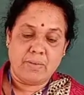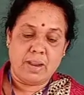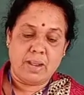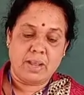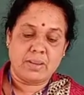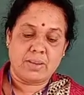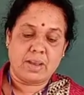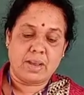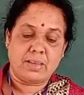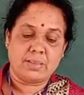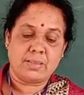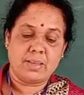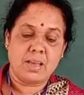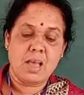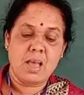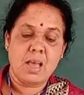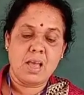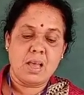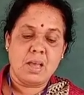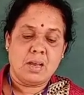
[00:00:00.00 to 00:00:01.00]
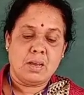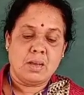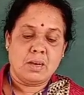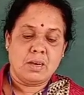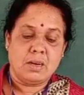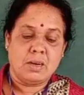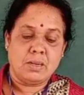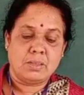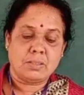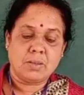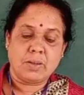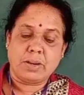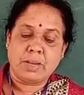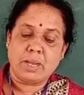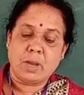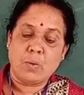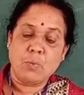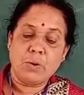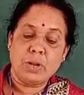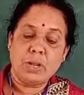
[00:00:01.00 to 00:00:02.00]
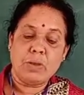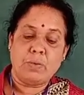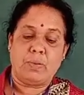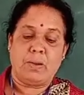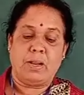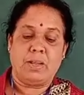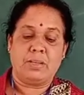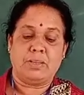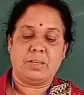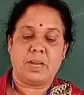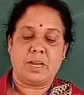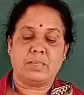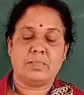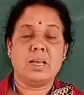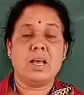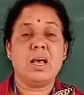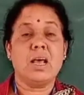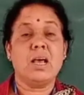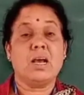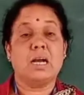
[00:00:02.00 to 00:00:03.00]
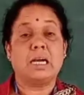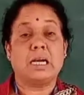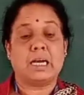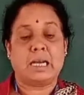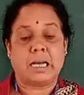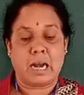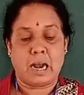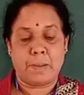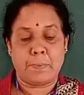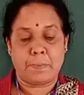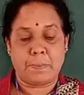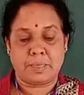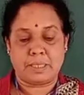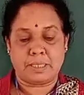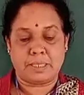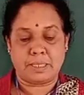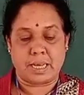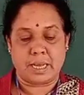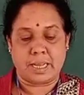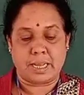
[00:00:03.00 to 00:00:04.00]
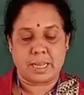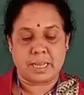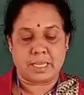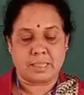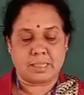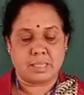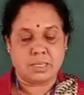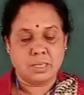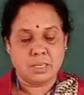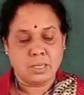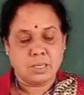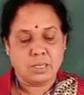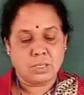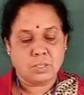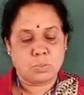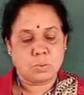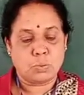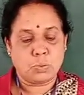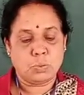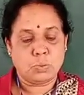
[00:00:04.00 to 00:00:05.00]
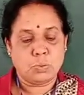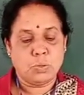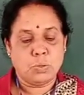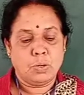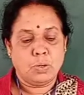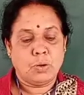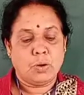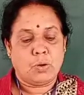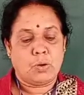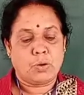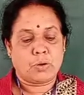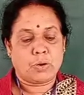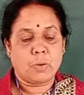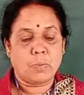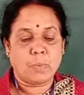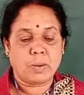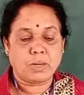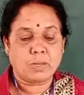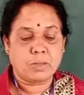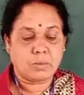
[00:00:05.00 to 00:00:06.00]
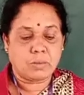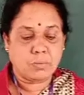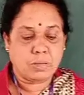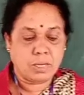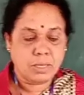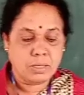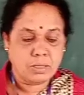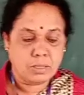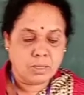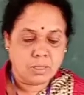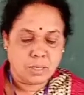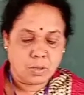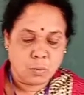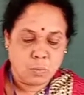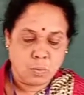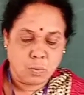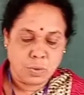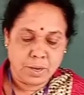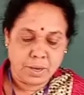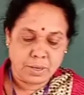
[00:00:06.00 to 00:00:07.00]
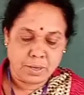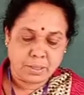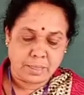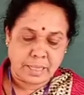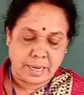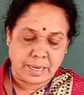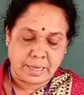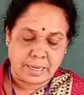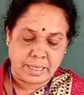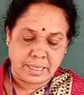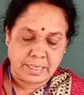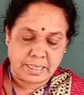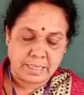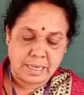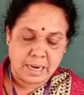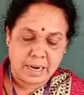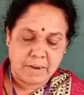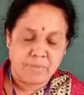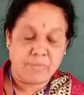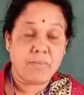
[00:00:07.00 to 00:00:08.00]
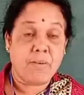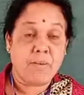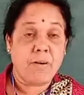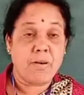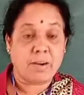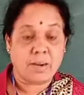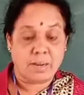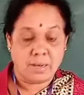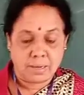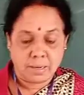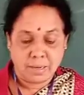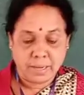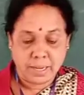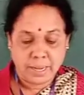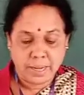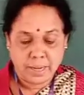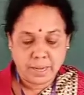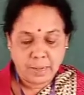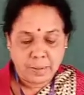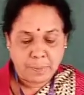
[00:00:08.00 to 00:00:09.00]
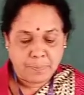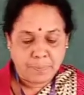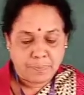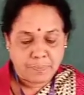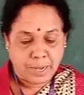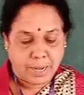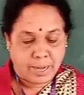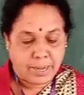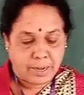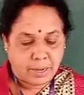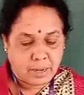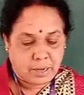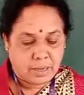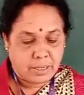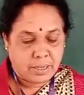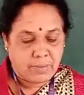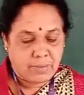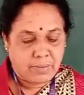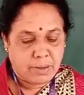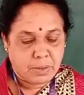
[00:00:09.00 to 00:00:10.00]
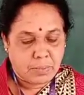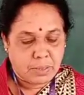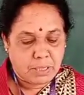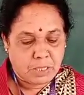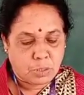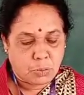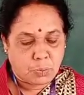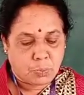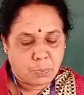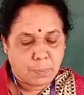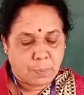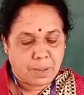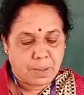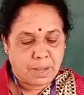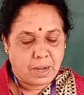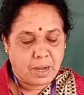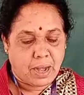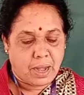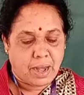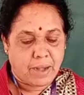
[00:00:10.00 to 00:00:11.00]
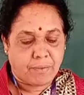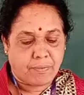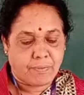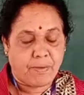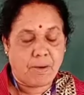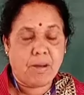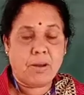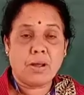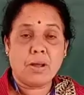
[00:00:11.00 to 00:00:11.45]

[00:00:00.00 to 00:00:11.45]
village has a, every village has a gram panchayat. So, occupation means work that is done for earning, and cultivate means to prepare land for